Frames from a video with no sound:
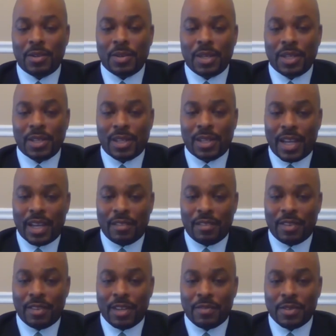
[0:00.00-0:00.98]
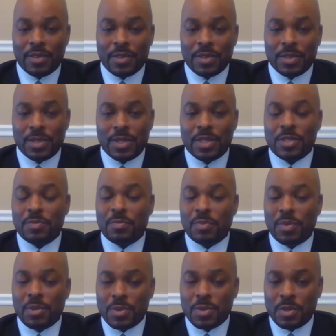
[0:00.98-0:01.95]
Knowing their line of efforts
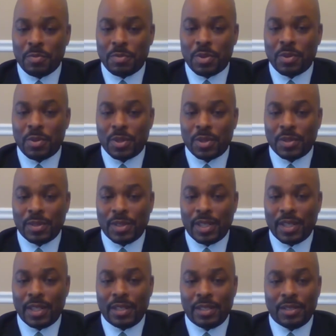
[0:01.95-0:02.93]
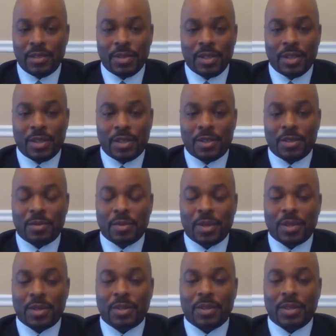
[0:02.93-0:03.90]
is most important in doing your
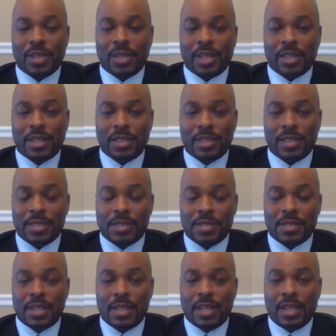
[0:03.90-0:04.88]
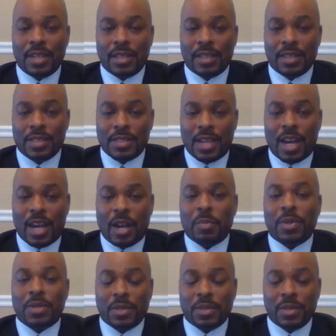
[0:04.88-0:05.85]
homework in order to get this
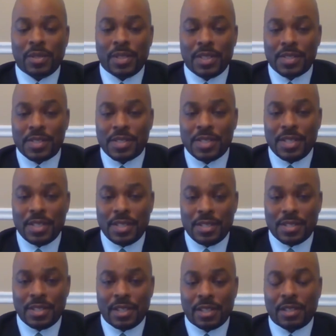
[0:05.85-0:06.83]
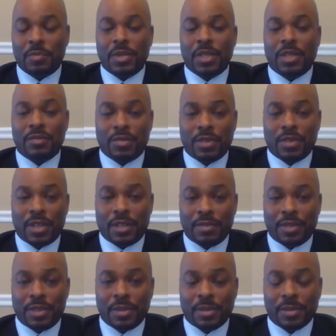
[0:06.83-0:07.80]
opportunity seized that could be in
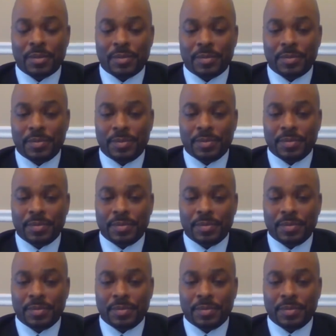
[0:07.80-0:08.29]
front of you.